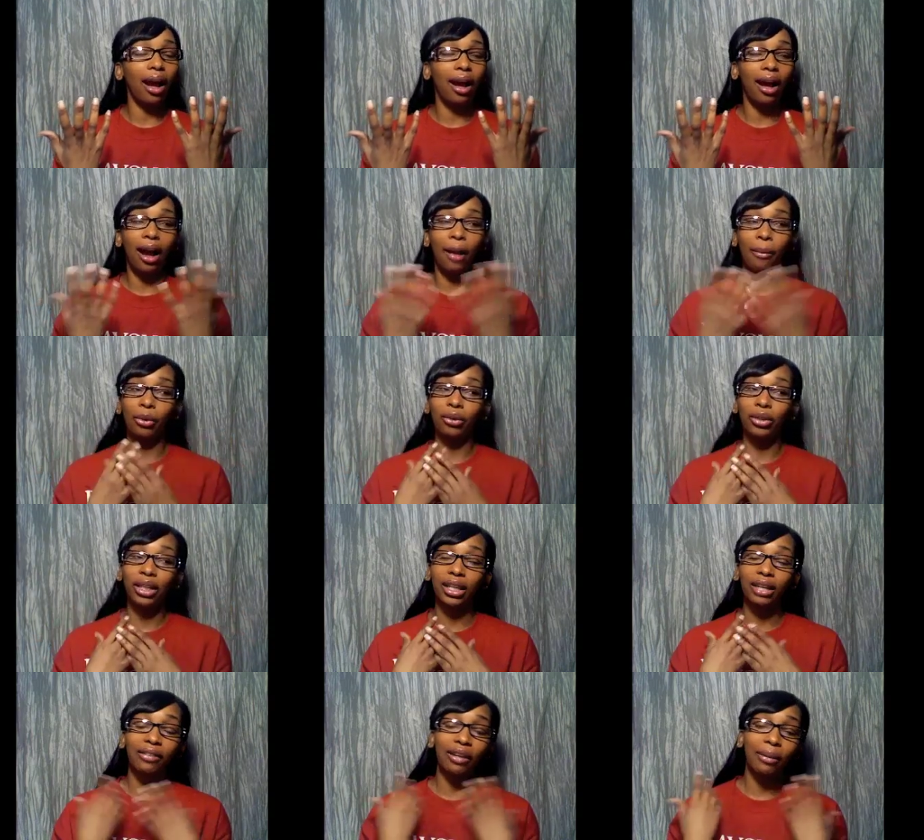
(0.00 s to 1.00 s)
I'm only
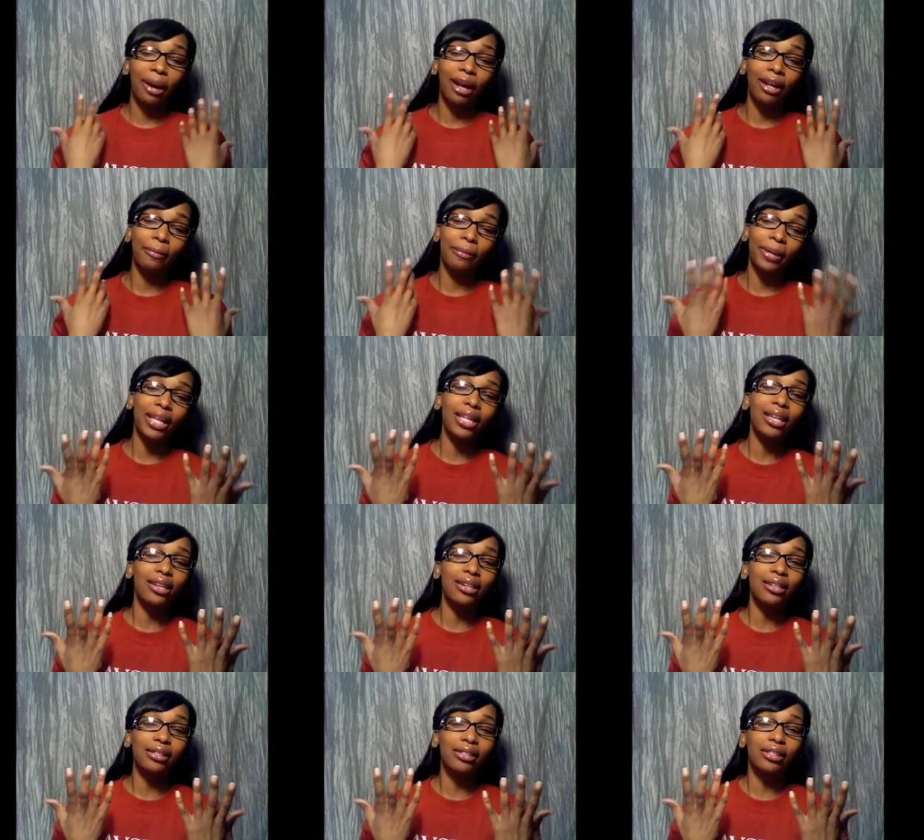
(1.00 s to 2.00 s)
giving my
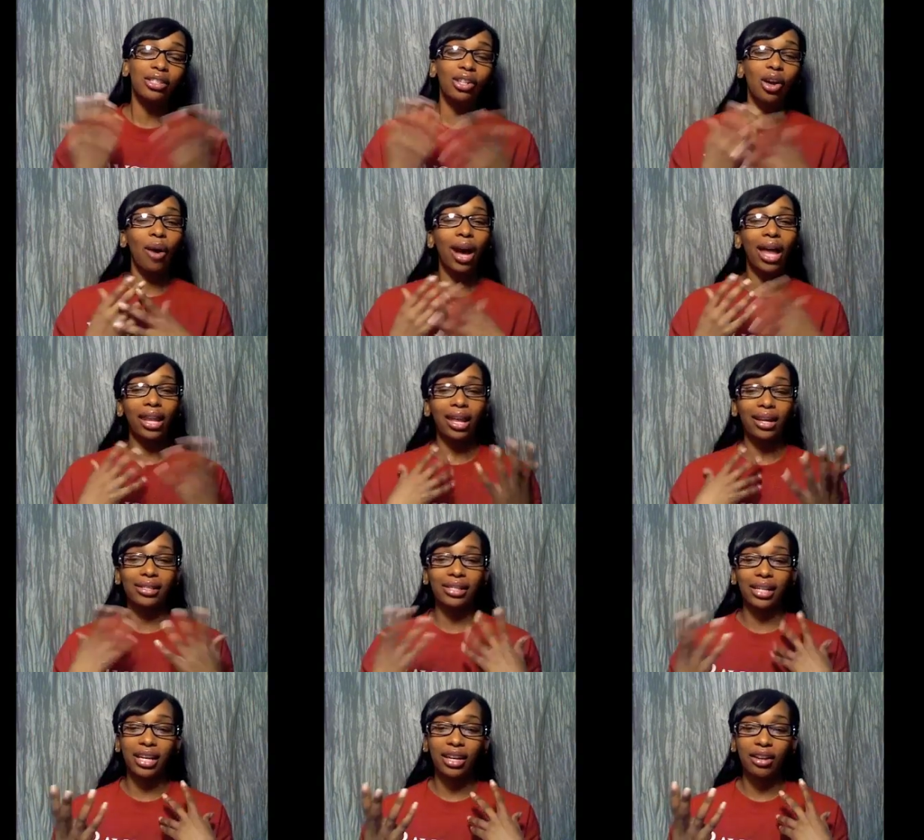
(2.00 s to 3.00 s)
opinion, so I like
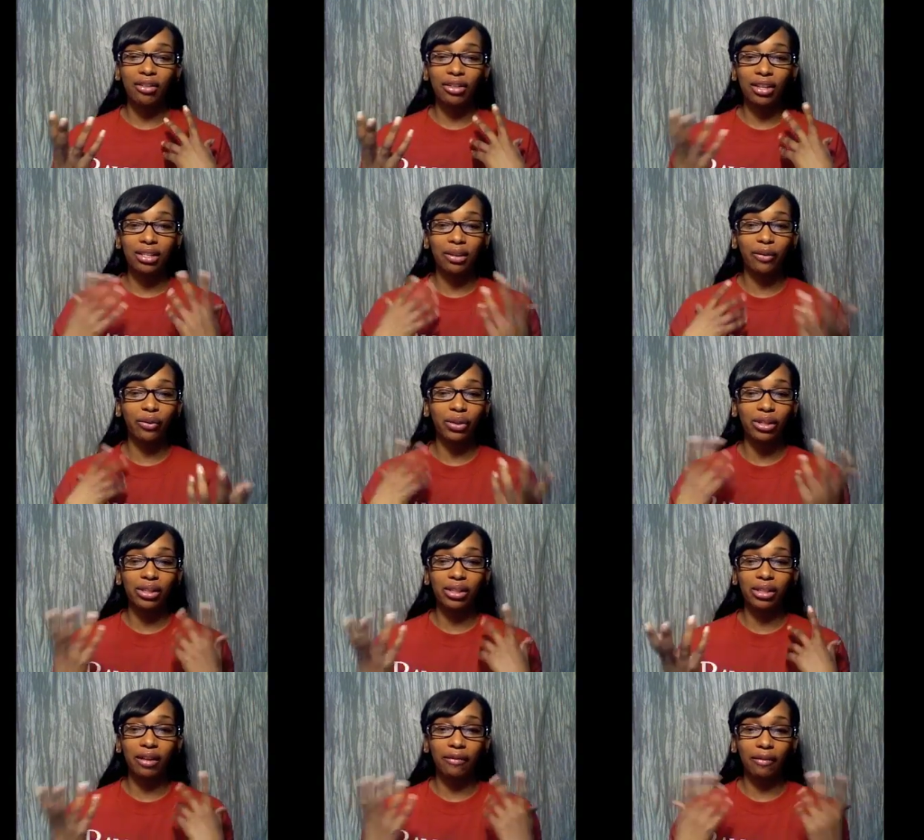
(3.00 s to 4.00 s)
to hear the
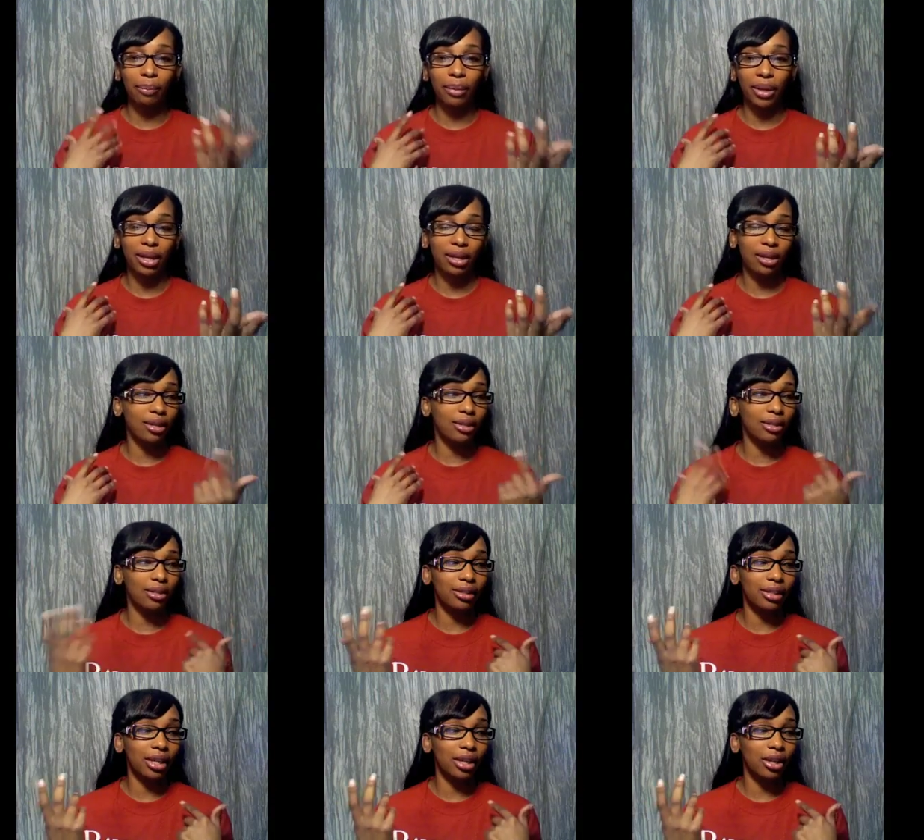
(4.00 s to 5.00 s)
difference of
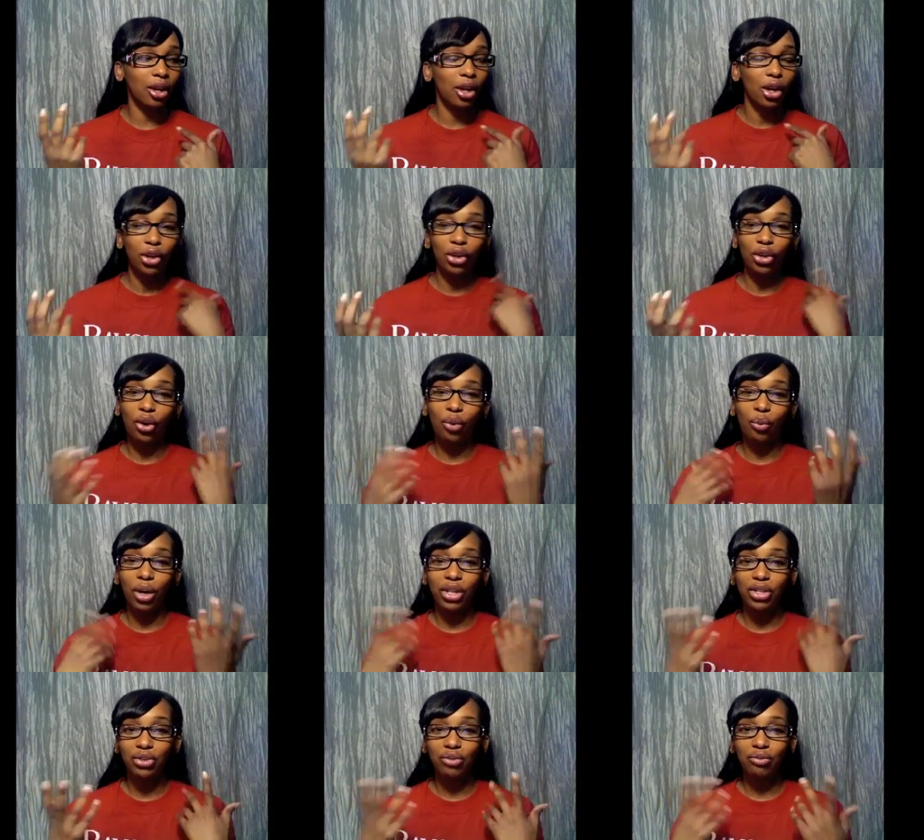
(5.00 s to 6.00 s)
opinions and you know
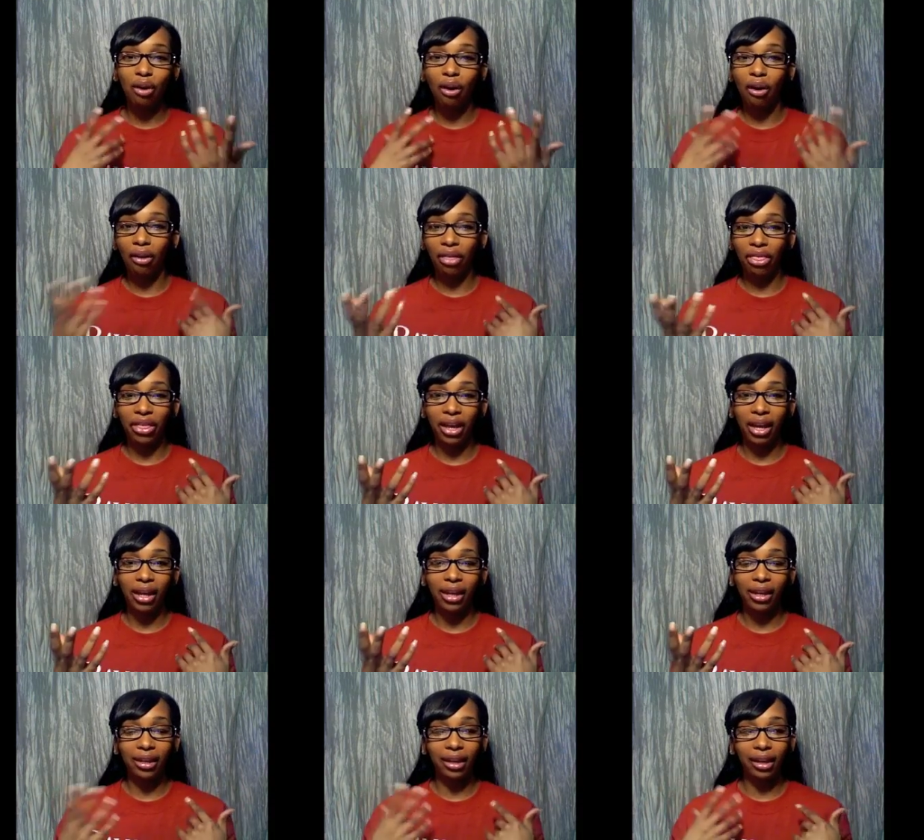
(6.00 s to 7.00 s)
what you all
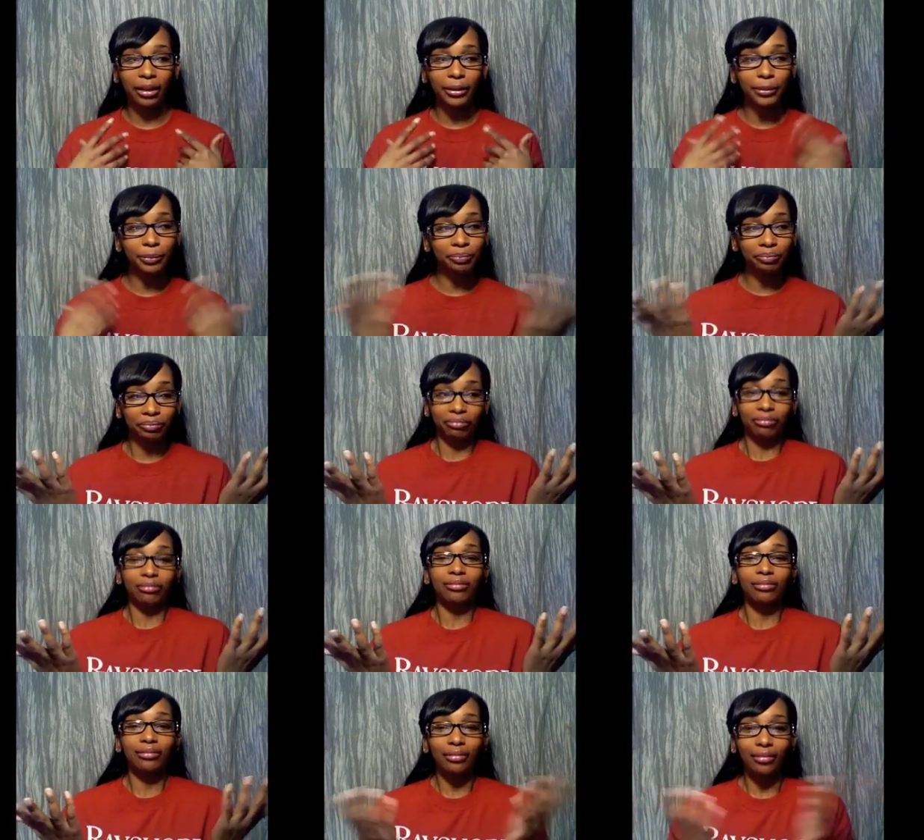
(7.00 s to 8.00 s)
think and
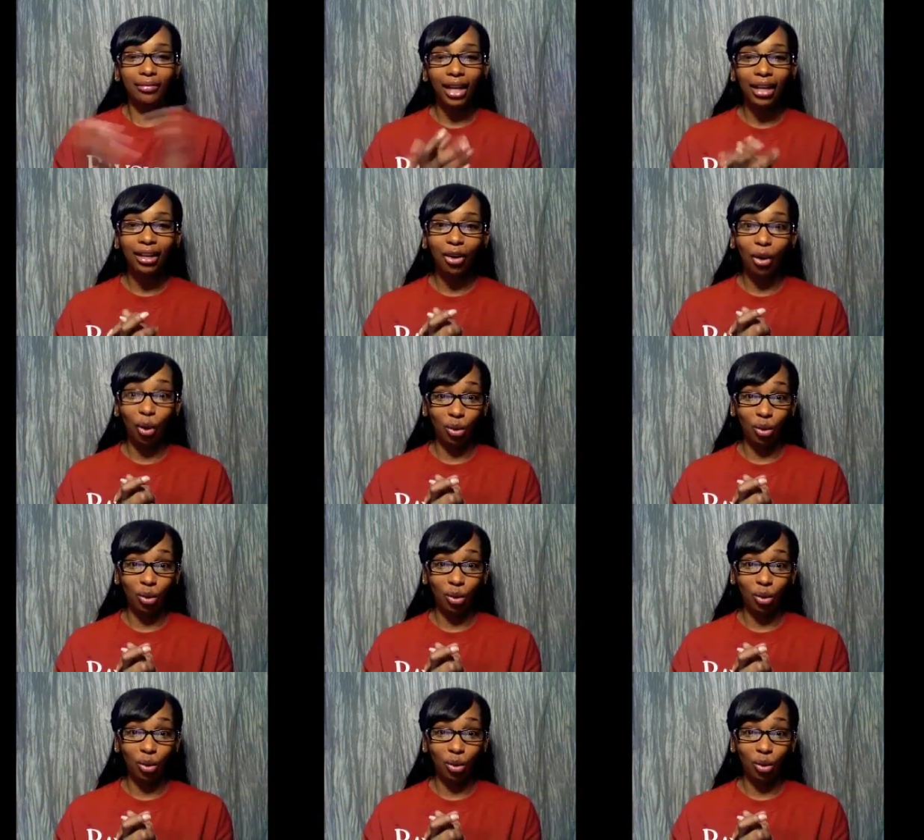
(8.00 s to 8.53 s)
or